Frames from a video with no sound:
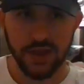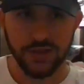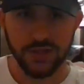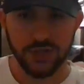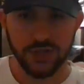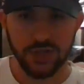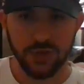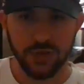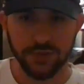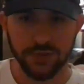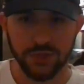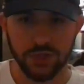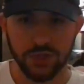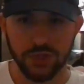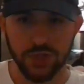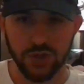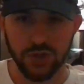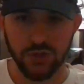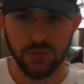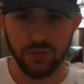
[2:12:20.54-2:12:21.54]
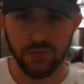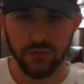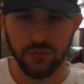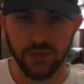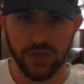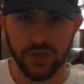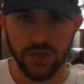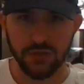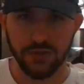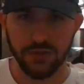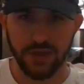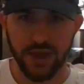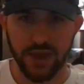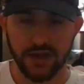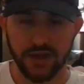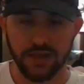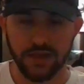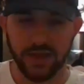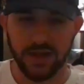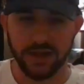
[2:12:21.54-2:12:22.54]
Just going to show,
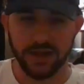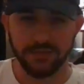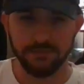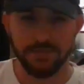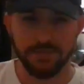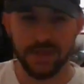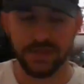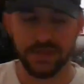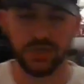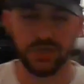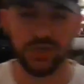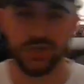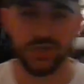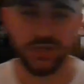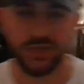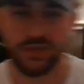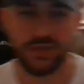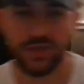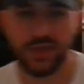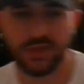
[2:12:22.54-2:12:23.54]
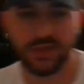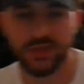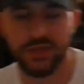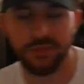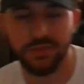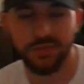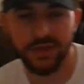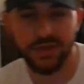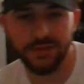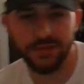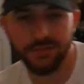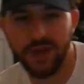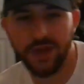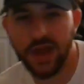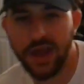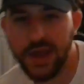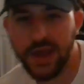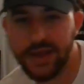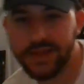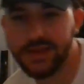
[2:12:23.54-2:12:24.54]
again, a lot of messages and symbolism
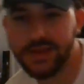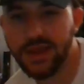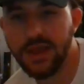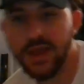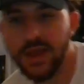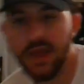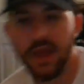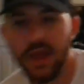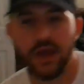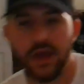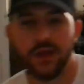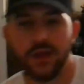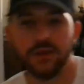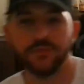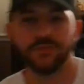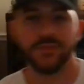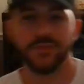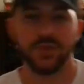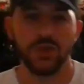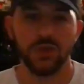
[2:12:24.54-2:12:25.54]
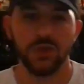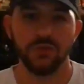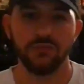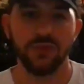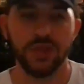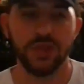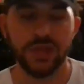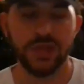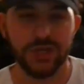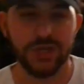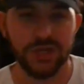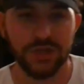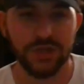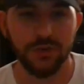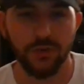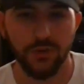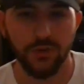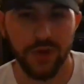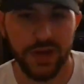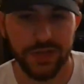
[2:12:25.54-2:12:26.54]
behind, religion
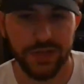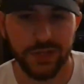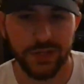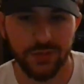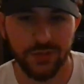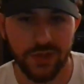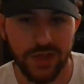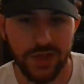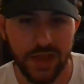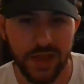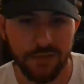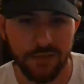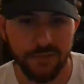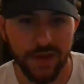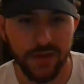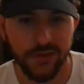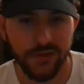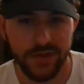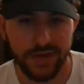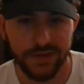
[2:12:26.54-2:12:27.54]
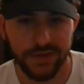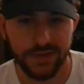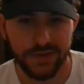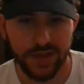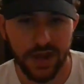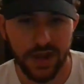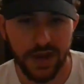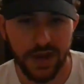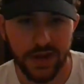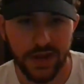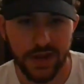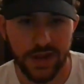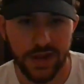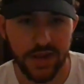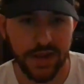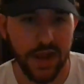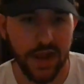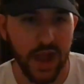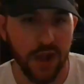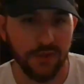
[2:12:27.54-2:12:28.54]
or history in modern day
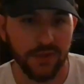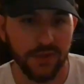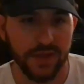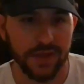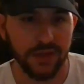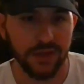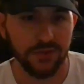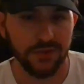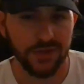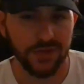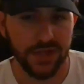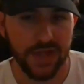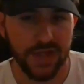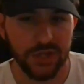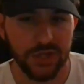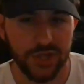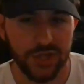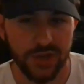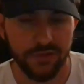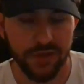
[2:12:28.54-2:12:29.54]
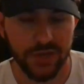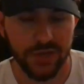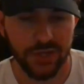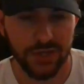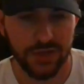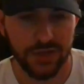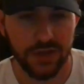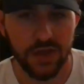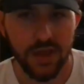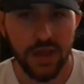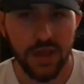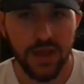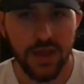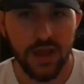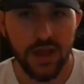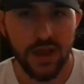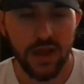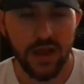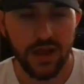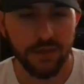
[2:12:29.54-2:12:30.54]
society, and how, like, today's generation
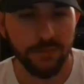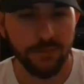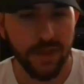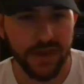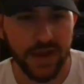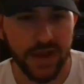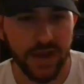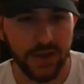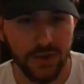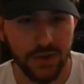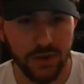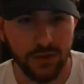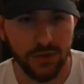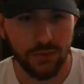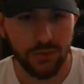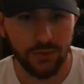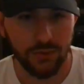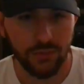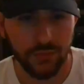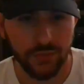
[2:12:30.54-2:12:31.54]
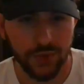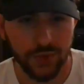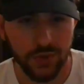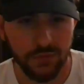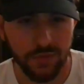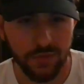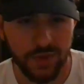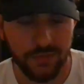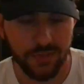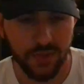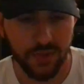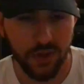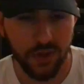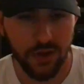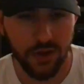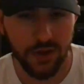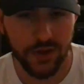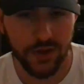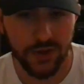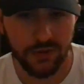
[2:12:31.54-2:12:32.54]
might not know who certain people
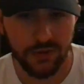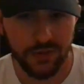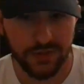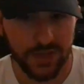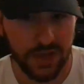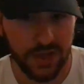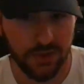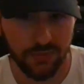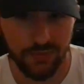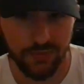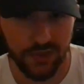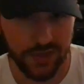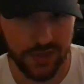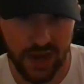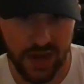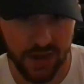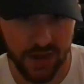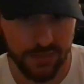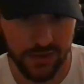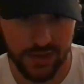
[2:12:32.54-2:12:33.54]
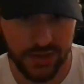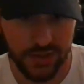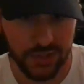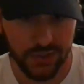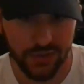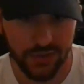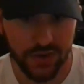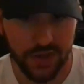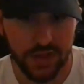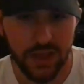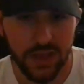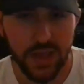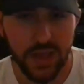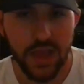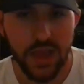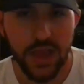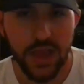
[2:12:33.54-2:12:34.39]
are, because they don't really care about history,